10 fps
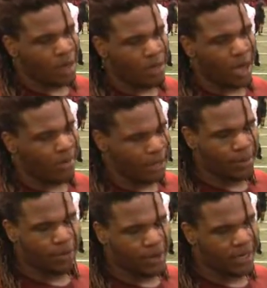working? No, I'm
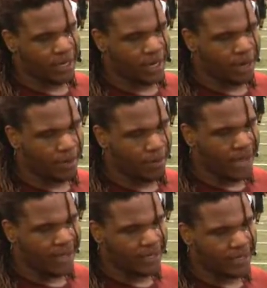keep working. Yeah,
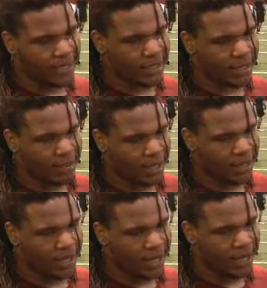my agent extended my
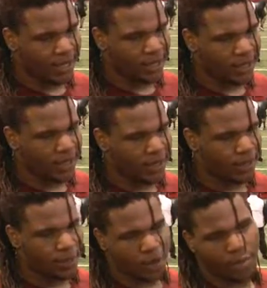stay
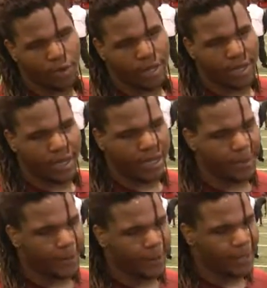to where I'm working at
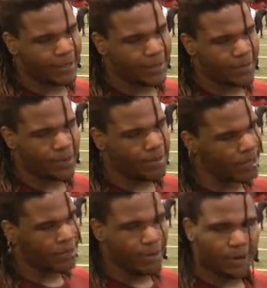API, so I'm going to
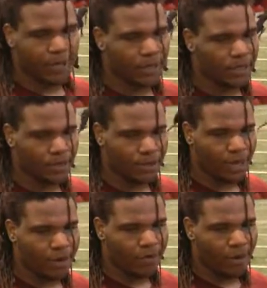keep working until the draft.